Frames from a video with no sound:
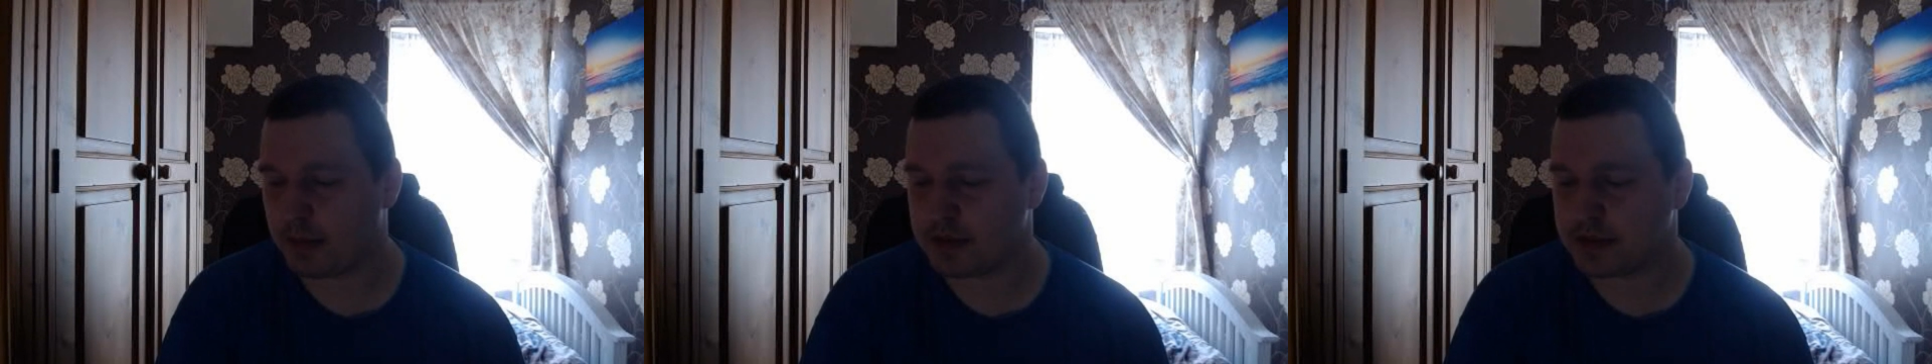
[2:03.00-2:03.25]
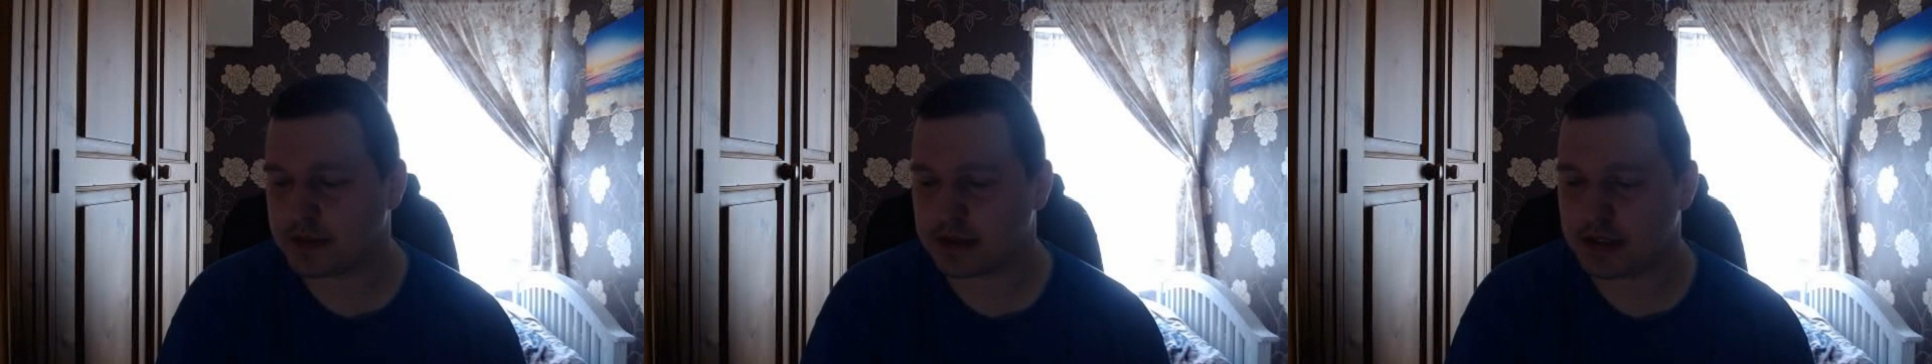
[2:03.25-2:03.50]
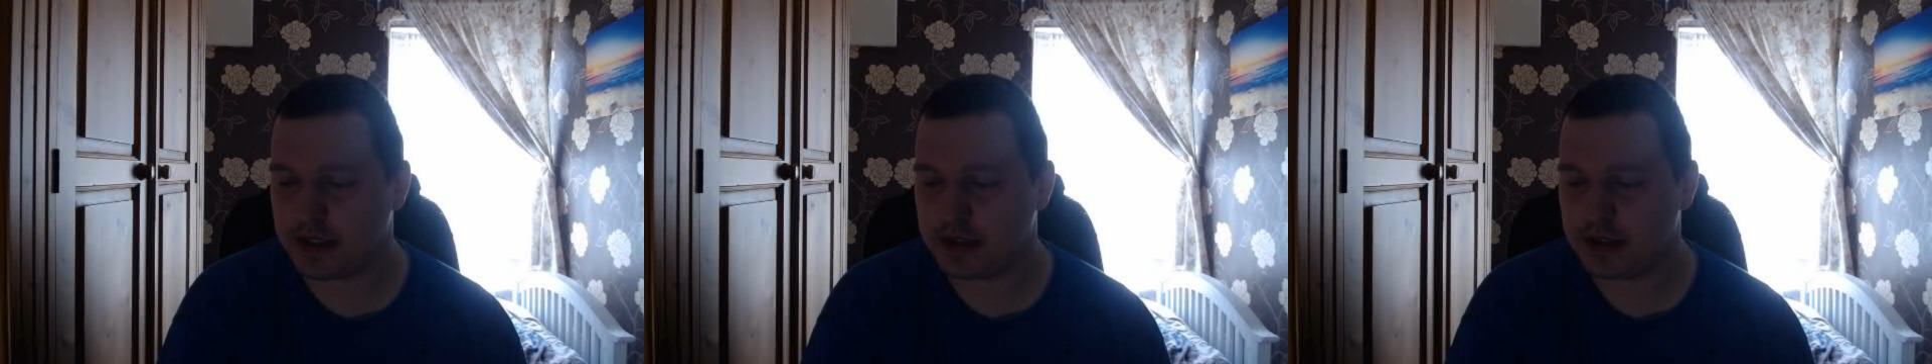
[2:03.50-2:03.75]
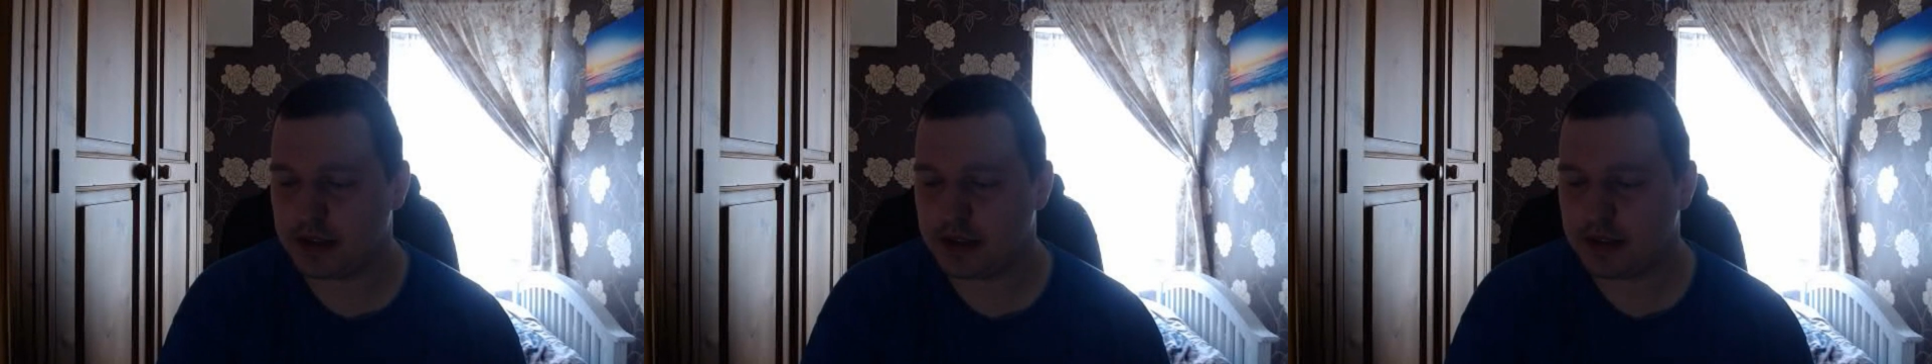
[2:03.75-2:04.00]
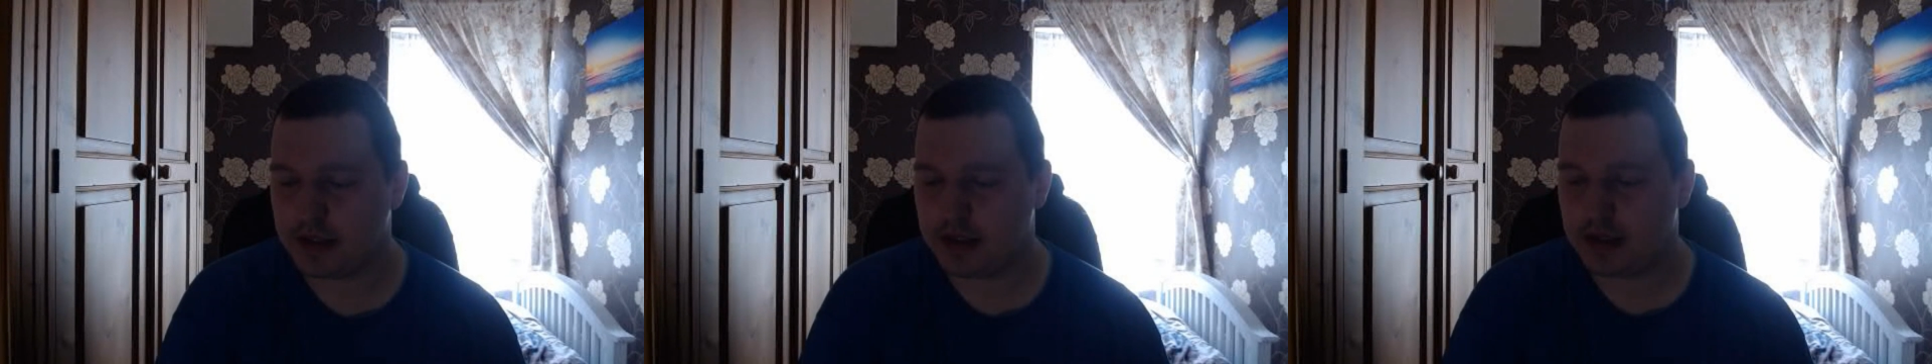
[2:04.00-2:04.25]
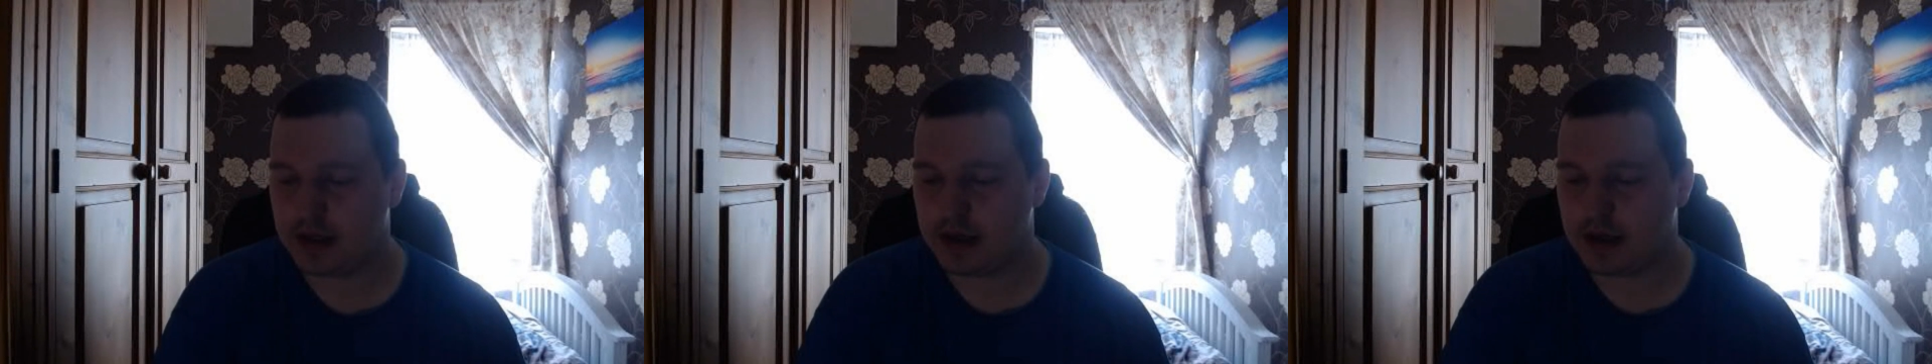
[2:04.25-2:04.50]
happens till then.
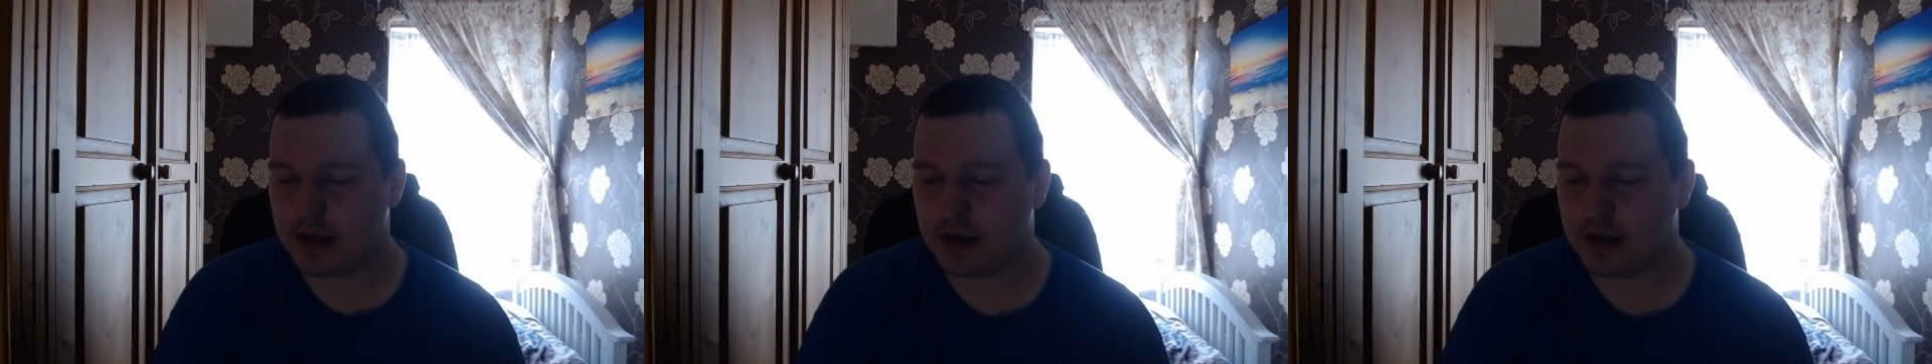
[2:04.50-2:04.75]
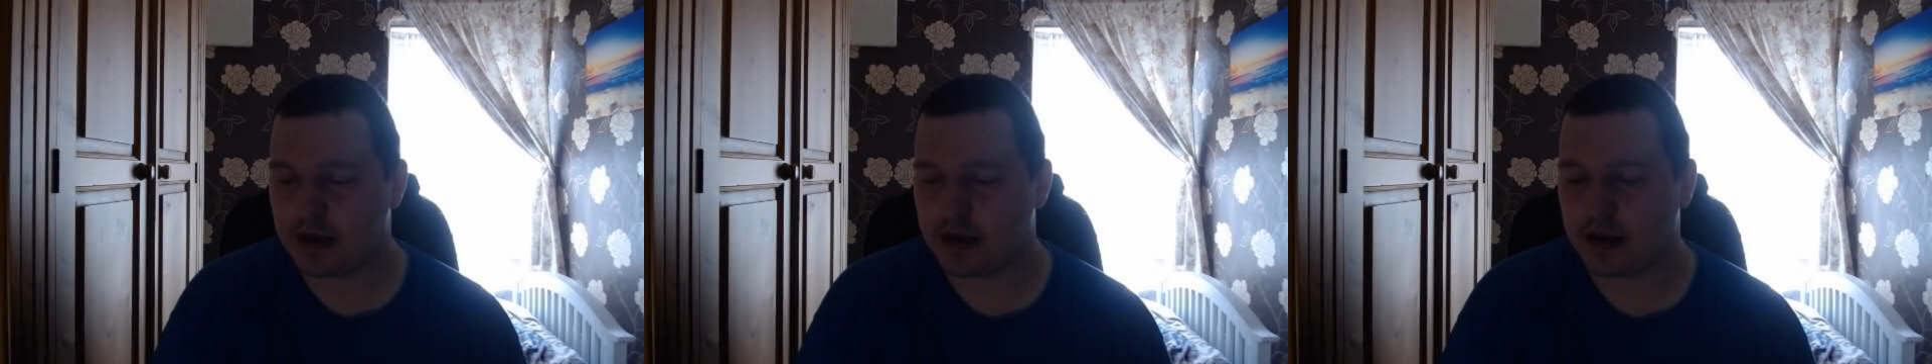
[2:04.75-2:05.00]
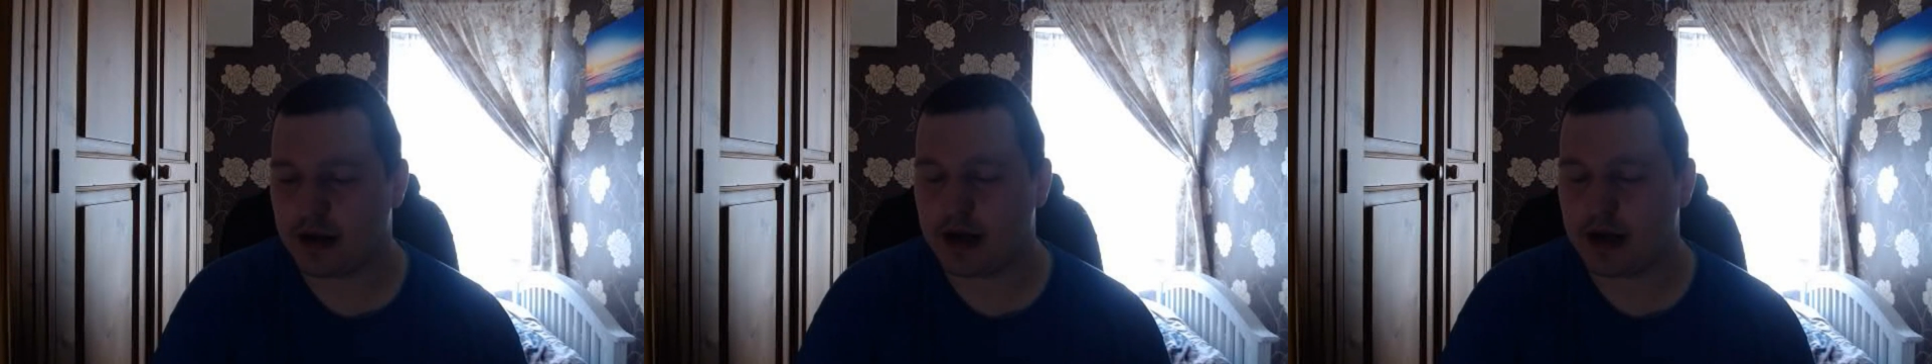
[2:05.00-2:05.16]
And uh,